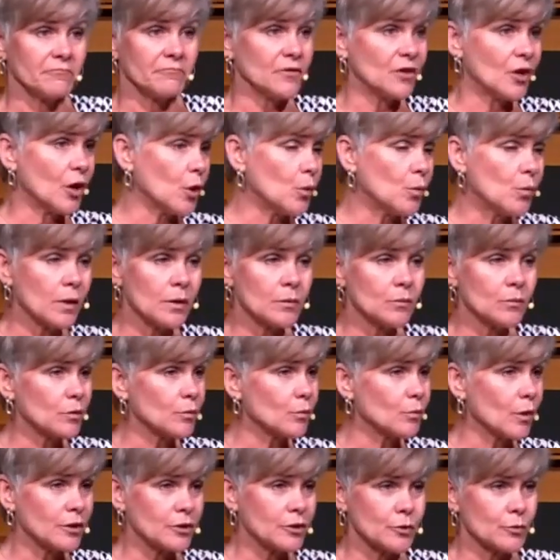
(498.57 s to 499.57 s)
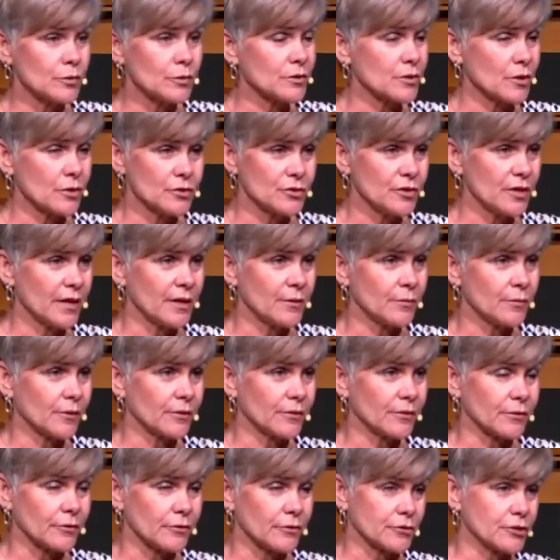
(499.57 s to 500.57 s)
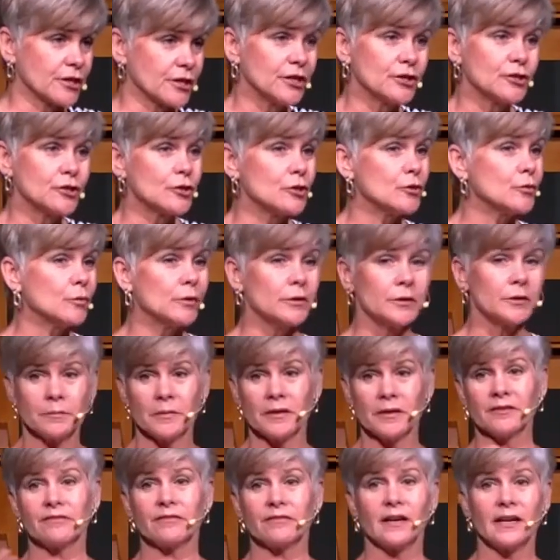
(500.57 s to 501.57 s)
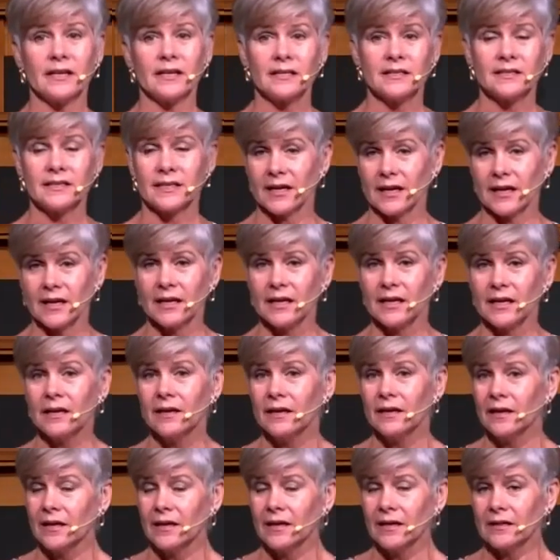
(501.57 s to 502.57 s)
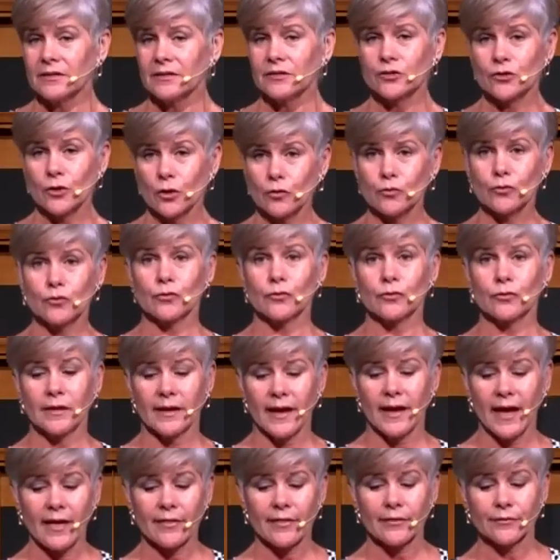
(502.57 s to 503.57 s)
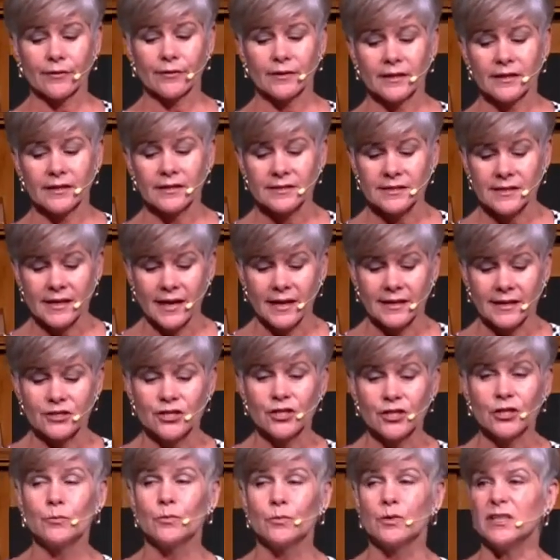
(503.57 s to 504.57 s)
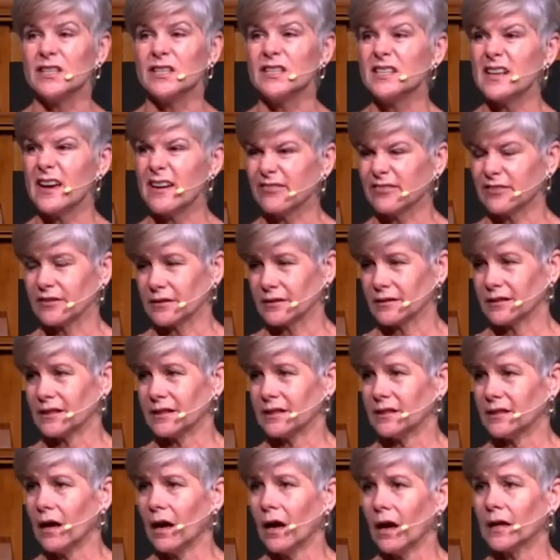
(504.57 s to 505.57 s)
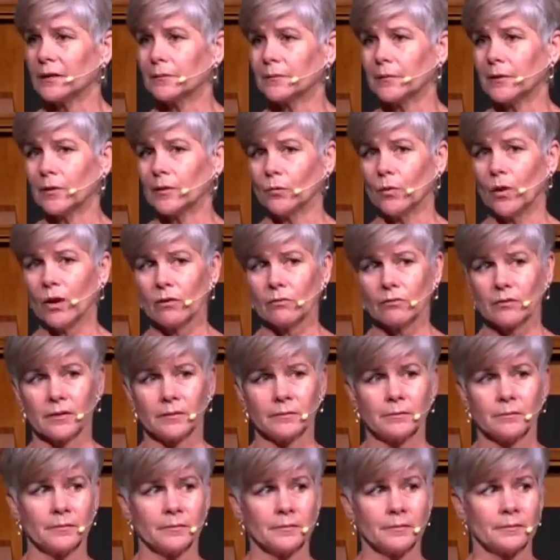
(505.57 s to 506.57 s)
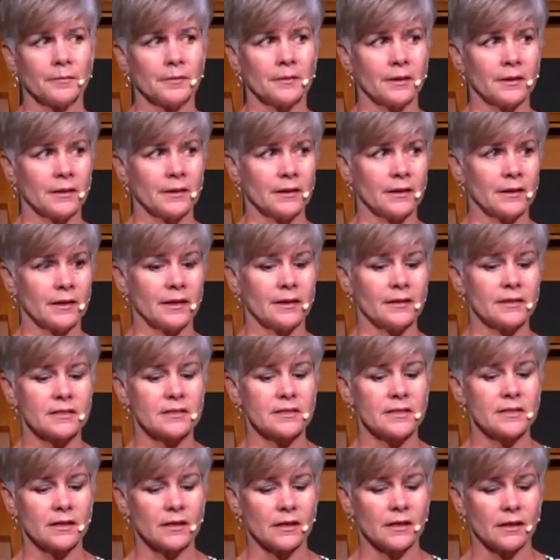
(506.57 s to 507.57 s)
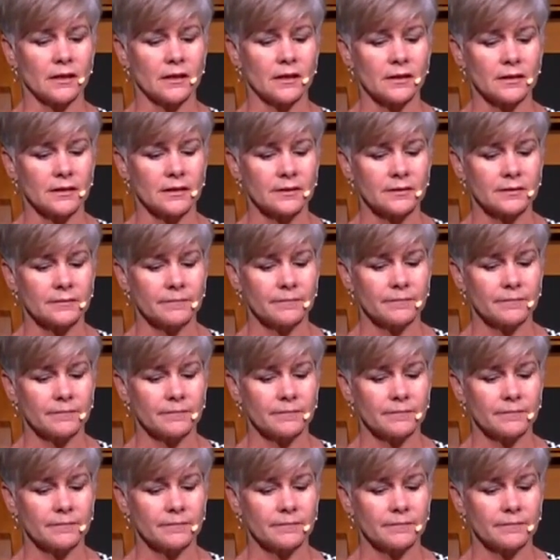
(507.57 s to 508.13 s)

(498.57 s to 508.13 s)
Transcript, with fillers: no one would want to associate with her. She too wouldn't be invited to any social gatherings, and she would definitely not be welcome in the synagogue.